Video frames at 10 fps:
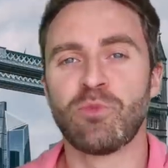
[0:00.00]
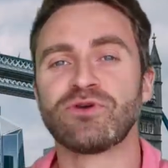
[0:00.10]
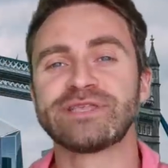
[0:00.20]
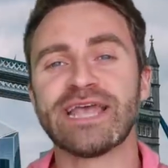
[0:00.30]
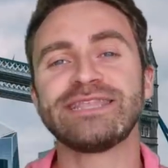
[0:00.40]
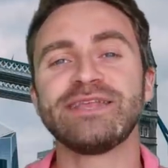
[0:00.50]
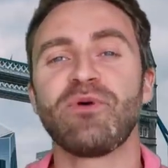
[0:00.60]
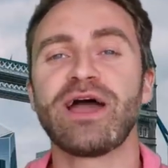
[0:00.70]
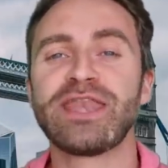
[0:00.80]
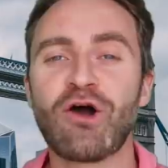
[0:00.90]
Presented
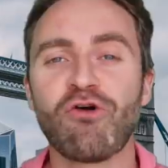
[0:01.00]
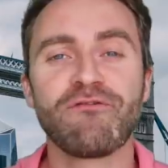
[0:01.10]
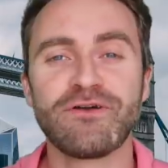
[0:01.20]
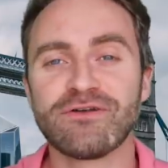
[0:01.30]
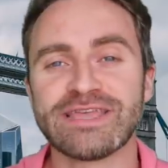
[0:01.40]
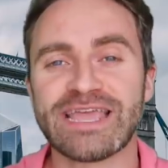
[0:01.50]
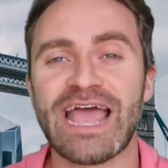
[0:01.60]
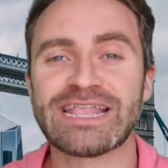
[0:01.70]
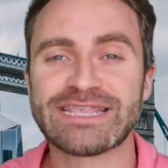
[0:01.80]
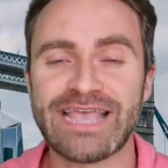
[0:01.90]
by Noel Fielding
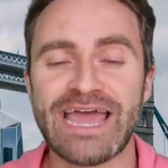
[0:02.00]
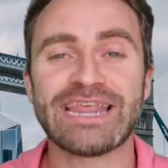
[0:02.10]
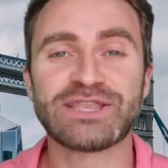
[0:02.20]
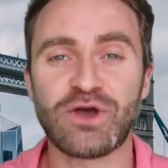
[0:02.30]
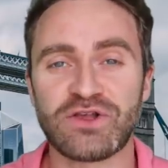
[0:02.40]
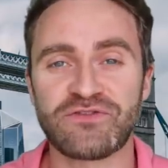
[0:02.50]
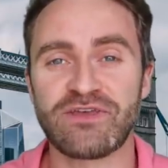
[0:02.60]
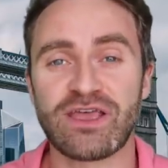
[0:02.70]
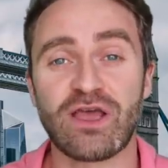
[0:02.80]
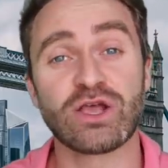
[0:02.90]
and Sandy
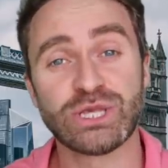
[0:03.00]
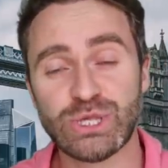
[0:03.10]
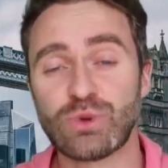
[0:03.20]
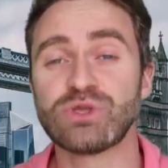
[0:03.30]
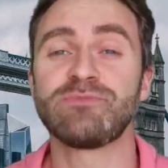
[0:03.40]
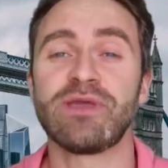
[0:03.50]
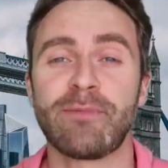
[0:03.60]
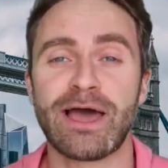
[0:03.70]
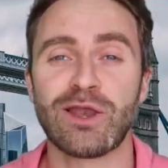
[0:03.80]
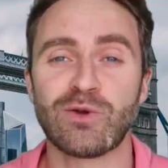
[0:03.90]
Toksvig, soon to be
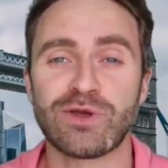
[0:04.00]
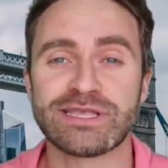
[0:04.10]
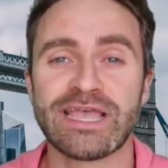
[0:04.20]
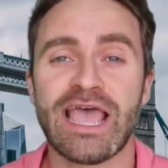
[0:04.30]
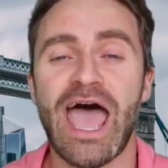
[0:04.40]
Matt Lucas,